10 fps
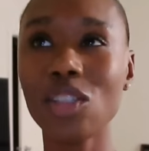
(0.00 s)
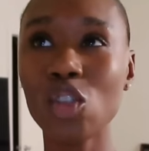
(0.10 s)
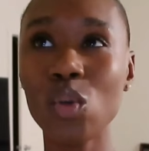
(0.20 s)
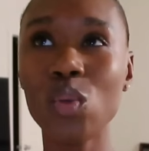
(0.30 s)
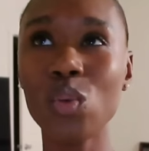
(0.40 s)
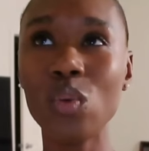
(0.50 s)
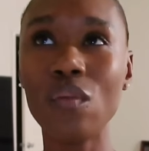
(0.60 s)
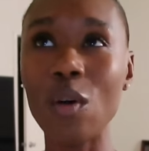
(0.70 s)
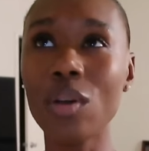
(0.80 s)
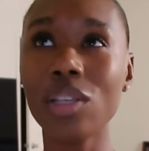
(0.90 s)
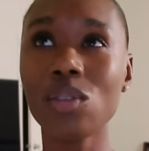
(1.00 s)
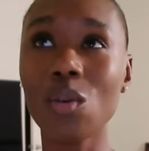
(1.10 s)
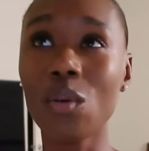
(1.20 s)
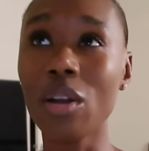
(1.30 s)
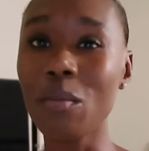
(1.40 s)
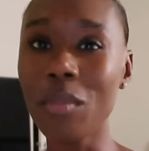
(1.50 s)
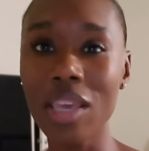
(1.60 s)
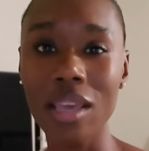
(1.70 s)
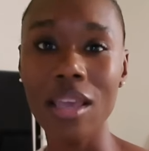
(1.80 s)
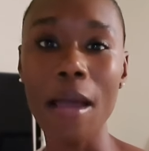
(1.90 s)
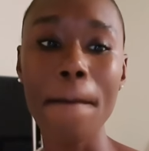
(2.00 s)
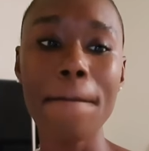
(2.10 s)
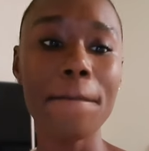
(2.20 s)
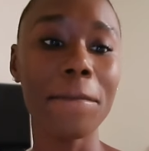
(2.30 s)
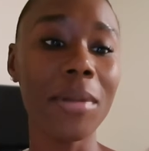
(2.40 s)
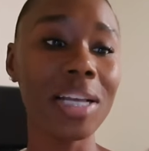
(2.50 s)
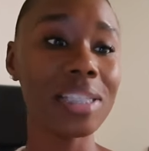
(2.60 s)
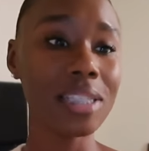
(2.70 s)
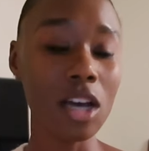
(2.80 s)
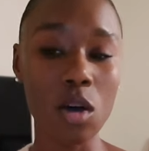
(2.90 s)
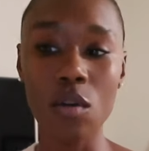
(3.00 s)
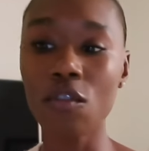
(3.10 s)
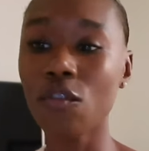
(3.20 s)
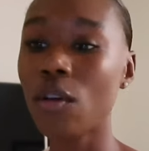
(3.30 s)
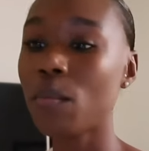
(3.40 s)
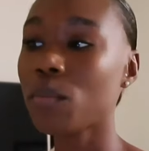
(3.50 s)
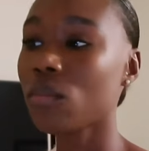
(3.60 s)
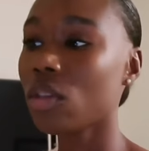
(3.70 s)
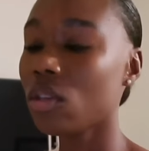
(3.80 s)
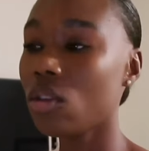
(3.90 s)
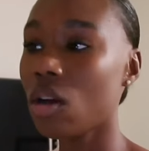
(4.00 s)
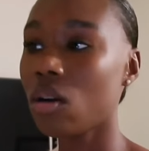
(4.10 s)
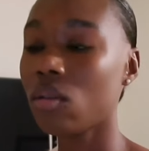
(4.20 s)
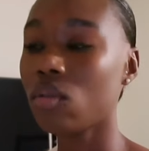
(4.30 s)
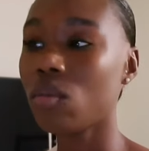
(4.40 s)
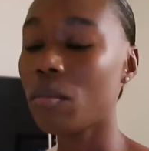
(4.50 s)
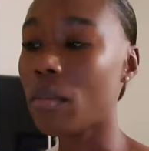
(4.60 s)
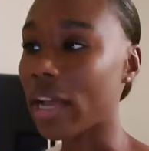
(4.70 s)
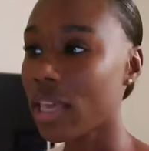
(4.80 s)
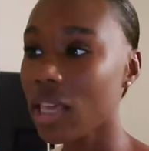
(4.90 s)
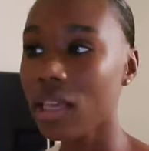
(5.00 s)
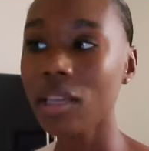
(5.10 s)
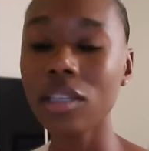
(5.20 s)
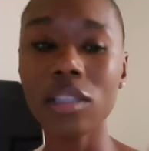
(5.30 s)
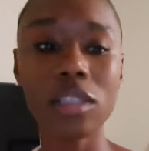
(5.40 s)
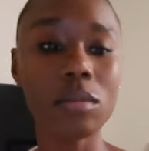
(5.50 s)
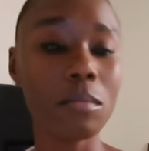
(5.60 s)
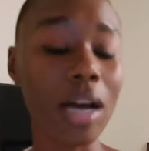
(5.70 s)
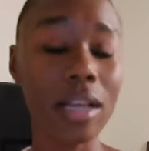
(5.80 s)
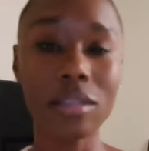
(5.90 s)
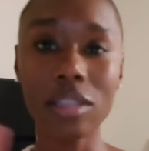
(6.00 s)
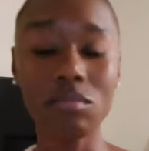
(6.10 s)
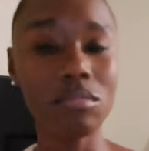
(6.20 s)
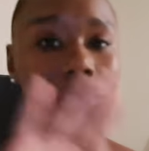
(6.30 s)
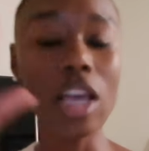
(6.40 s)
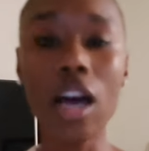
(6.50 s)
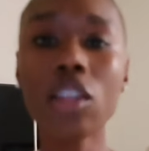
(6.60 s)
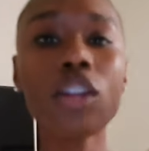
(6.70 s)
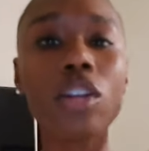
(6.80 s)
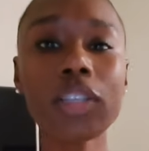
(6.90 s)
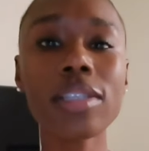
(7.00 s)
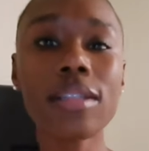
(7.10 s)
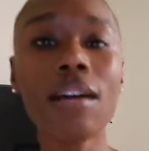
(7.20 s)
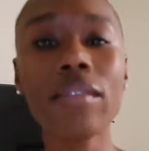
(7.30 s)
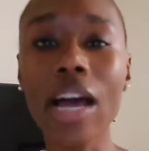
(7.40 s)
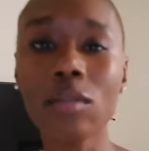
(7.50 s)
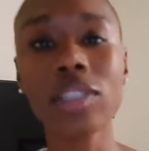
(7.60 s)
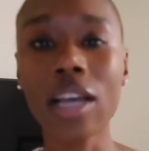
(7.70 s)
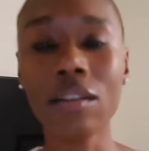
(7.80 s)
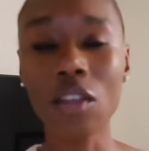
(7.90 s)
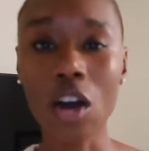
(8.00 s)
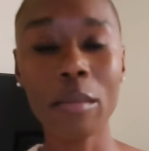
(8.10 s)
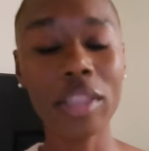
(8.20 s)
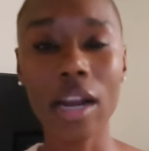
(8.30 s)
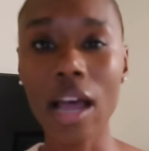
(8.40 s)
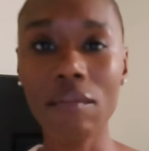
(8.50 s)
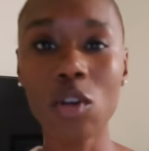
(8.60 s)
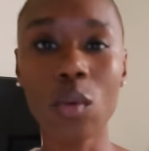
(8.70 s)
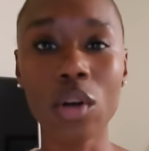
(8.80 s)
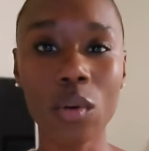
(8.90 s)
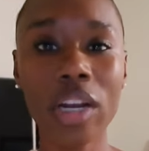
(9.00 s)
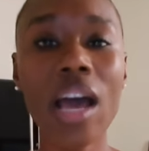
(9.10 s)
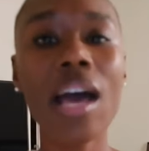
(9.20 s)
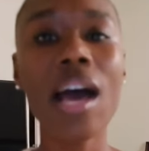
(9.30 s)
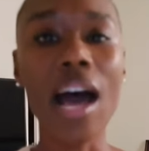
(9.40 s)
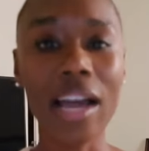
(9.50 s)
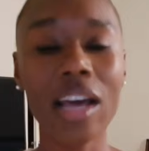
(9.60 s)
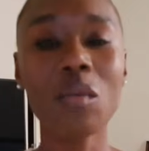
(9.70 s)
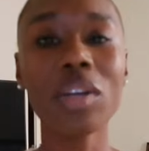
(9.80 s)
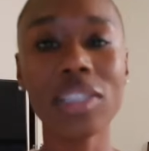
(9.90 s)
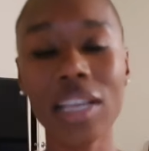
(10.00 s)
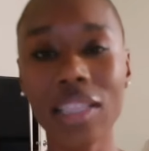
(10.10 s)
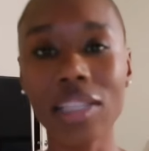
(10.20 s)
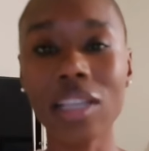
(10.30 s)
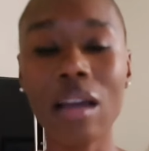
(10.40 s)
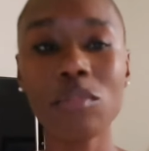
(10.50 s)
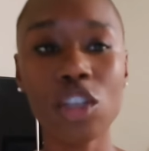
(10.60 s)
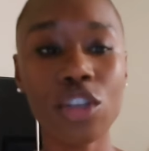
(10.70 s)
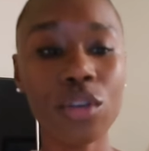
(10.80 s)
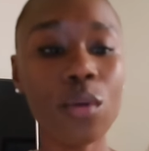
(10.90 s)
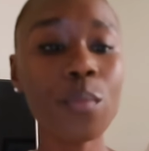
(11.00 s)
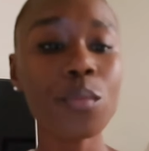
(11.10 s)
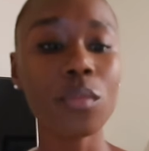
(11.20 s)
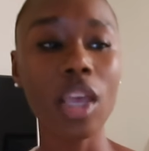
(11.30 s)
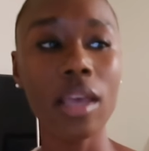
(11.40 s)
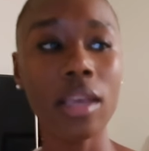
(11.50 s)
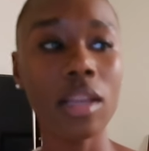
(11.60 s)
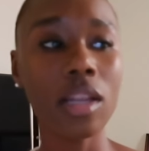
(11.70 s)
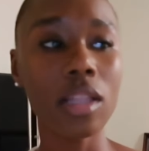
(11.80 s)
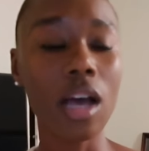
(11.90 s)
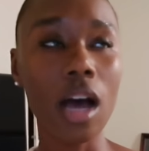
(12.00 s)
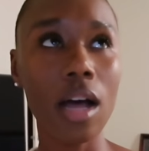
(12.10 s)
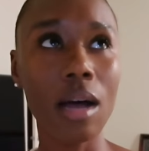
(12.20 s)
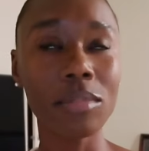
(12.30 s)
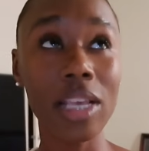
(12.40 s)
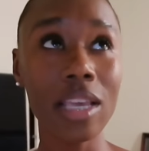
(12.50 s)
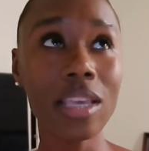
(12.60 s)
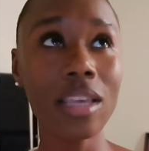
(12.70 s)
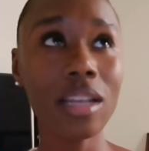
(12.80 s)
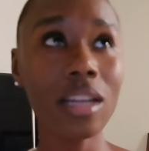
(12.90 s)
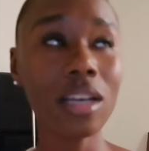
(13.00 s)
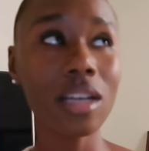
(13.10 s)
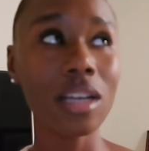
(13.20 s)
to focus on me, myself, you know, my kids, my other stuff outside of the army that I have going on. I kind of want to take that time to do, and I'm taking